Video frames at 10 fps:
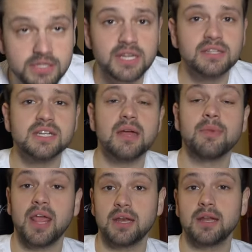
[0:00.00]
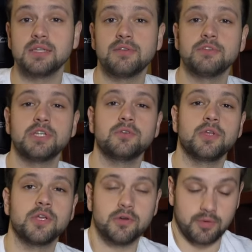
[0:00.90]
take the time and anodize every single
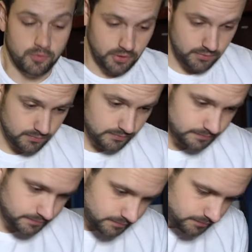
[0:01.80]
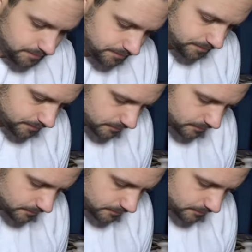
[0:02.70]
yo-yo, I would.